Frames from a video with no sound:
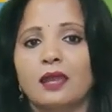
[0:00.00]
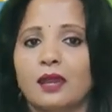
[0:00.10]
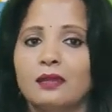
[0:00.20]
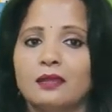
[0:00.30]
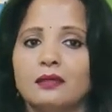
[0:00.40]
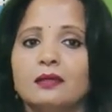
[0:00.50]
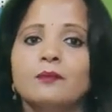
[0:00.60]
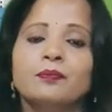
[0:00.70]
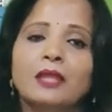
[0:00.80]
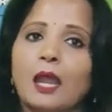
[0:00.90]
and their
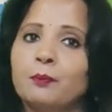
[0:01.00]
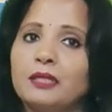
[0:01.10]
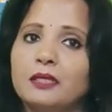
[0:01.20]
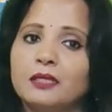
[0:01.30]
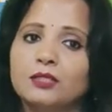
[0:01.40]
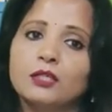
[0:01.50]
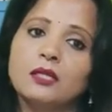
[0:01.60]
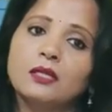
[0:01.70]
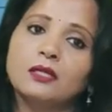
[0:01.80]
application in